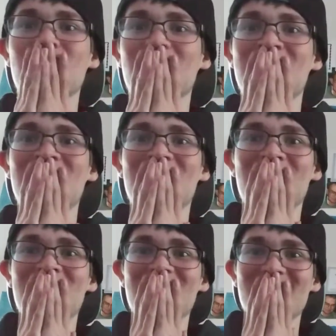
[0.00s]

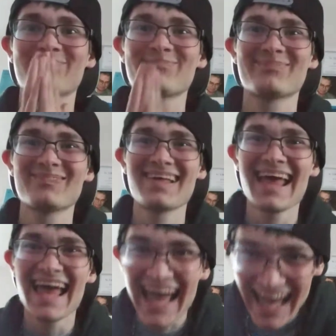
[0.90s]
[no speech]